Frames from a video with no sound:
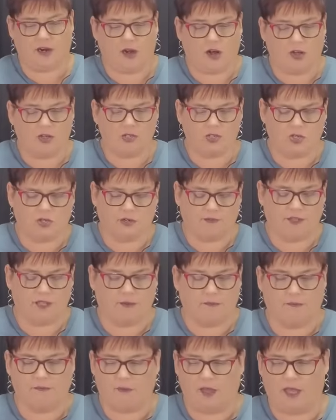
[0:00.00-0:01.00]
all sort of
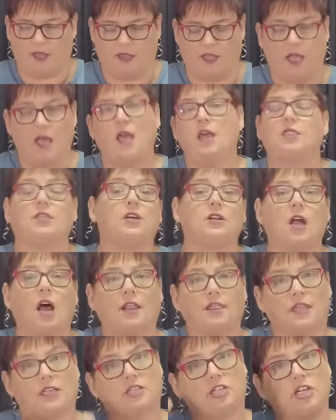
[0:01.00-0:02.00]
they're
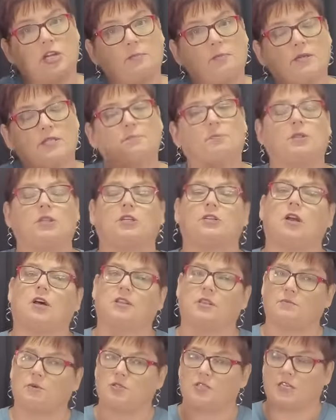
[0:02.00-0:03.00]
not the cheapest, but they're not
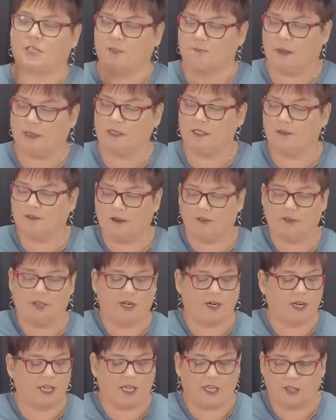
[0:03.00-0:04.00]
the most expensive out
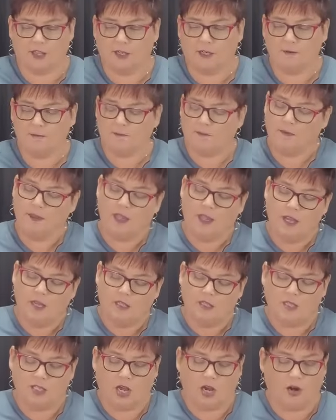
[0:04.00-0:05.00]
there either.
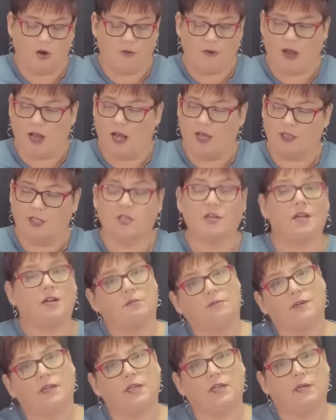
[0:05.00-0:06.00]
So they're at a
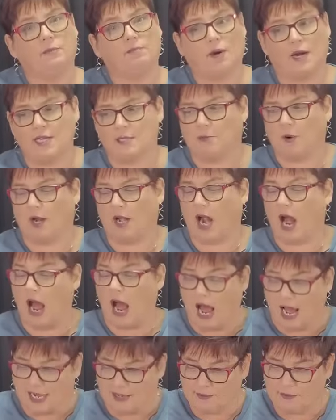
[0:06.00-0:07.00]
really good price point.
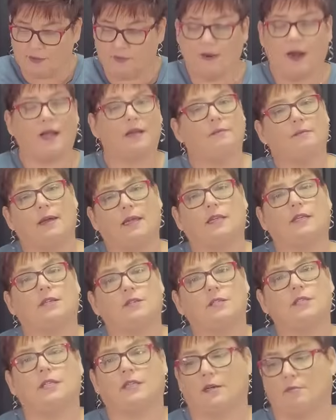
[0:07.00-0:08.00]
I would recommend
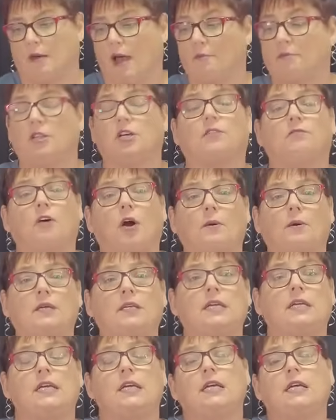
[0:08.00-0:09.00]
using them. I look forward
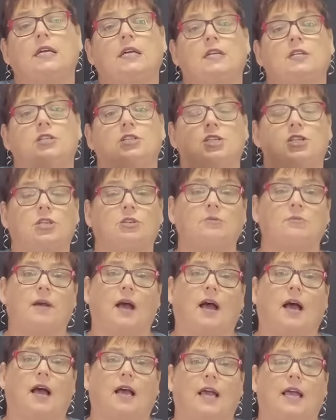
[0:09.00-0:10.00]
to
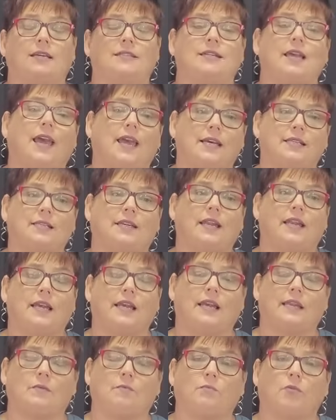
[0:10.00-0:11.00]
SKS getting
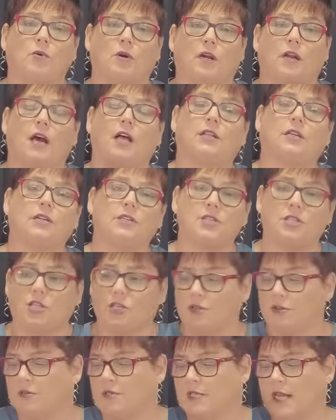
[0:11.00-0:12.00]
in more color
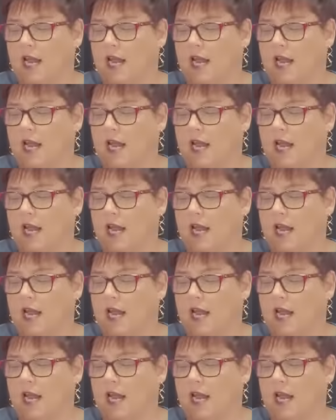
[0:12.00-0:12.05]
SKUs